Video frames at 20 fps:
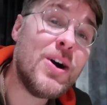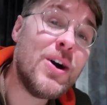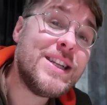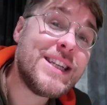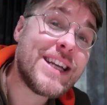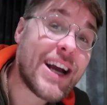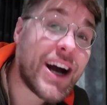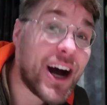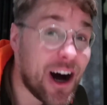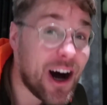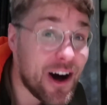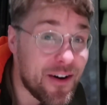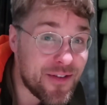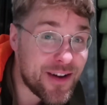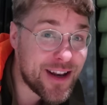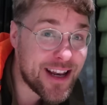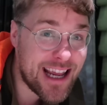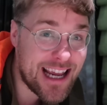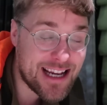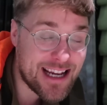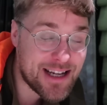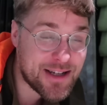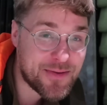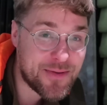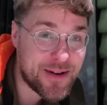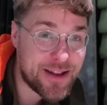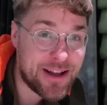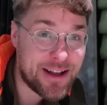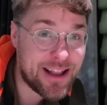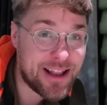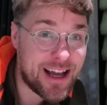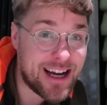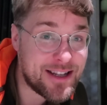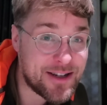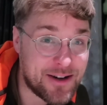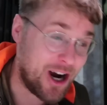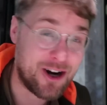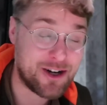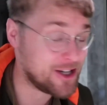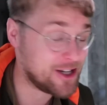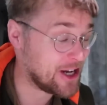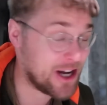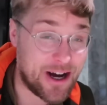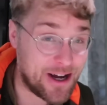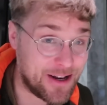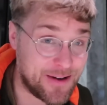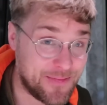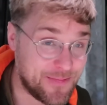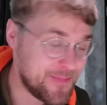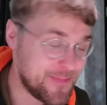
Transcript: which it often is when the lights aren't on.